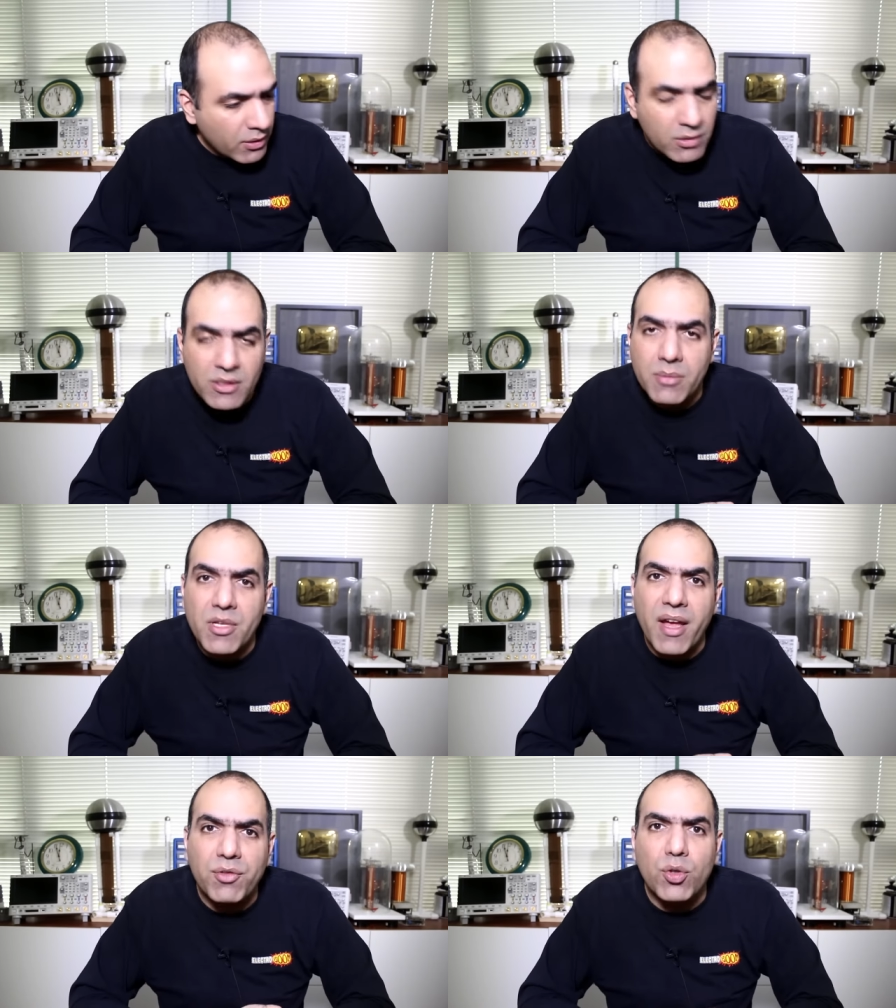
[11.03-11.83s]
Seems
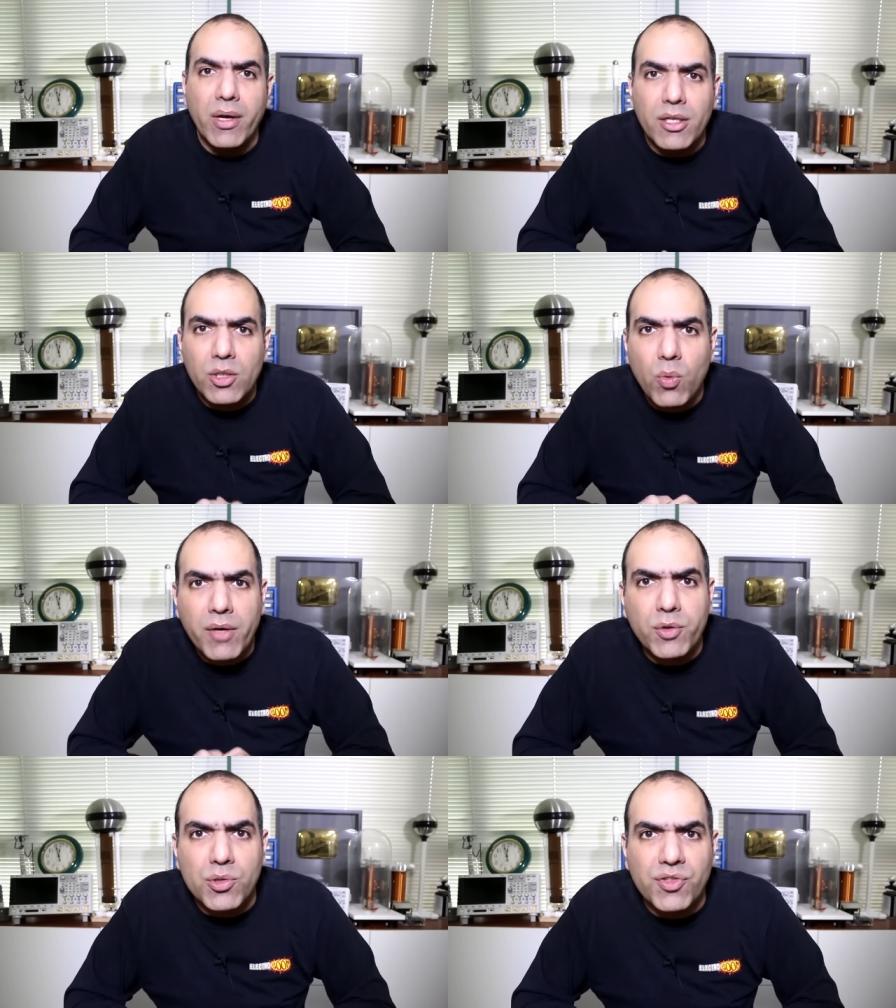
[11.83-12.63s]
I have to do another one
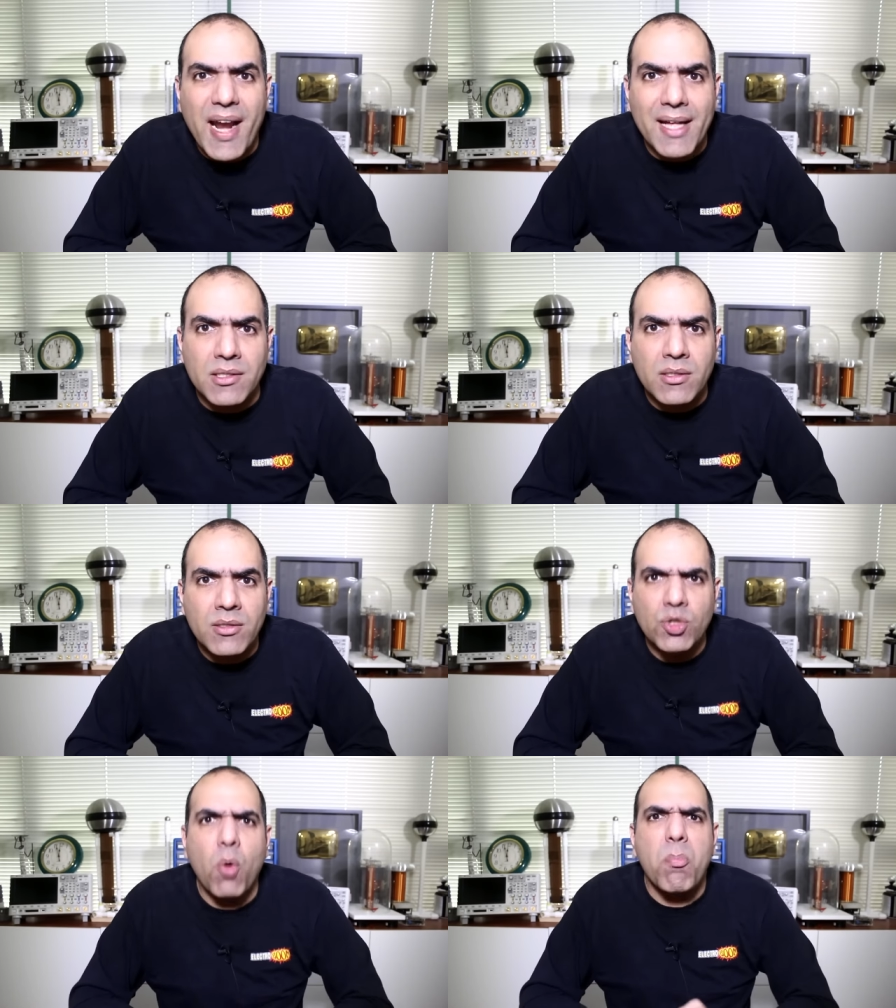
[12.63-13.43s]
of those rants.
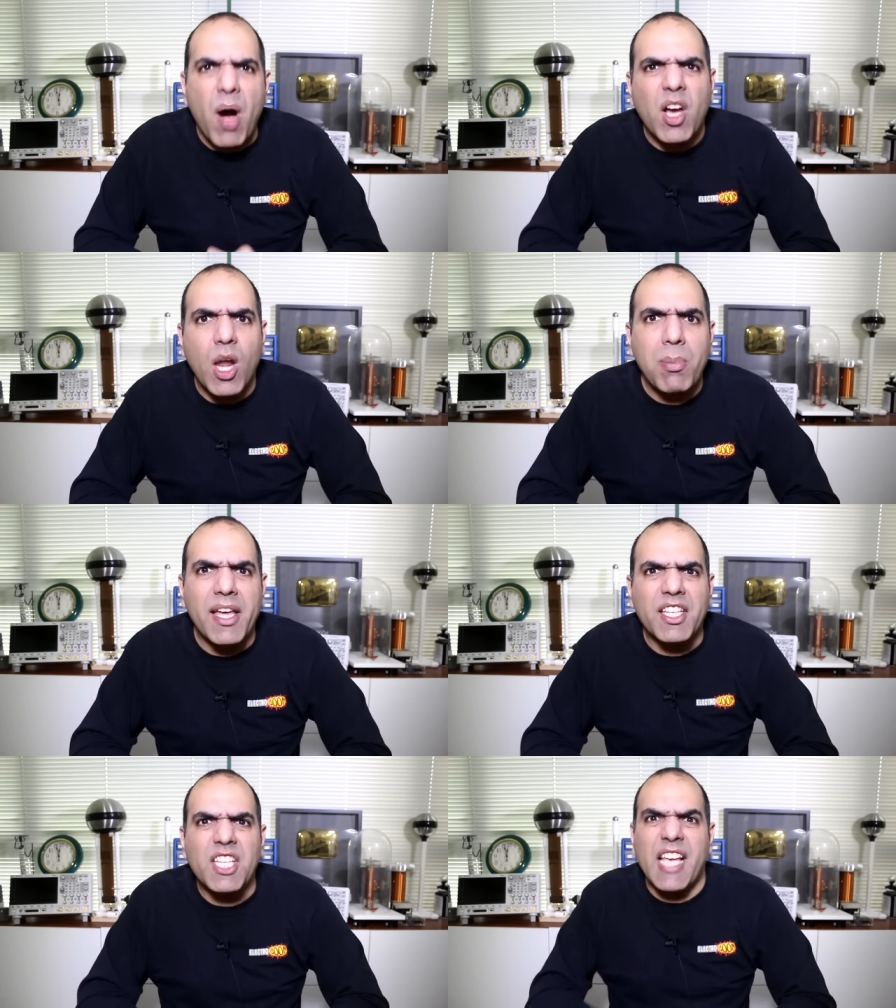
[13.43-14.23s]
So buckle up,
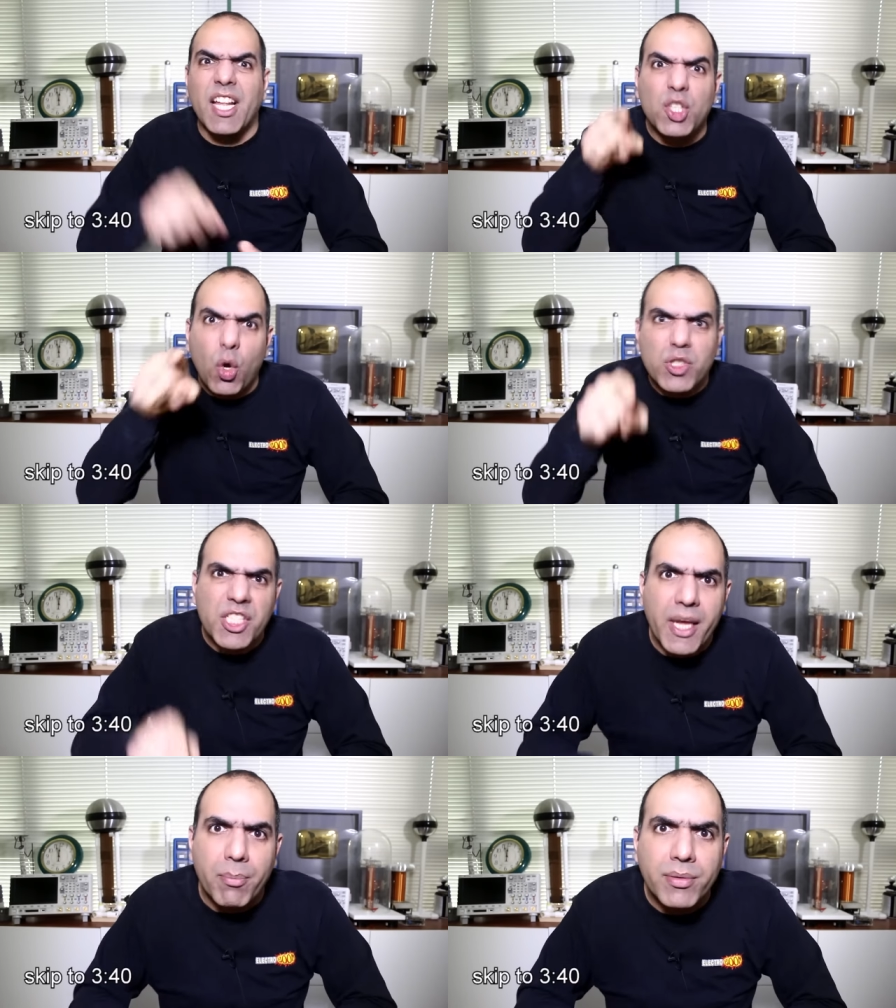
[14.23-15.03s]
ladies, and don't
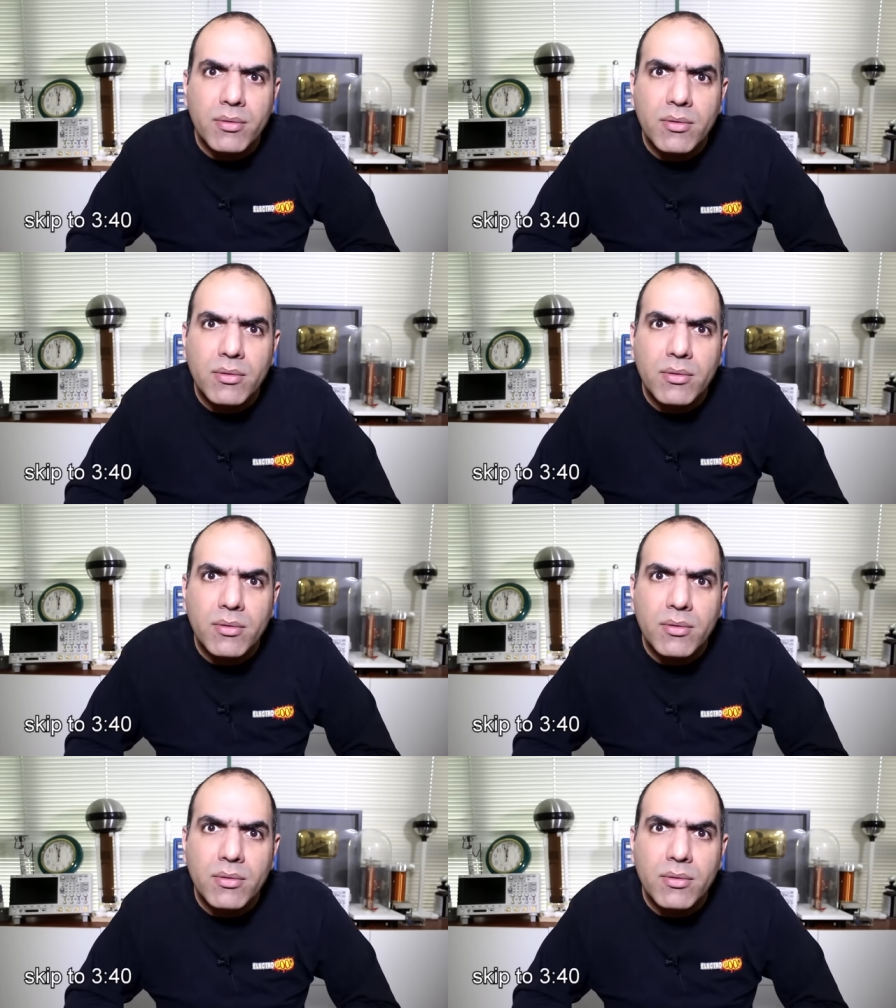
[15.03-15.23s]
skip.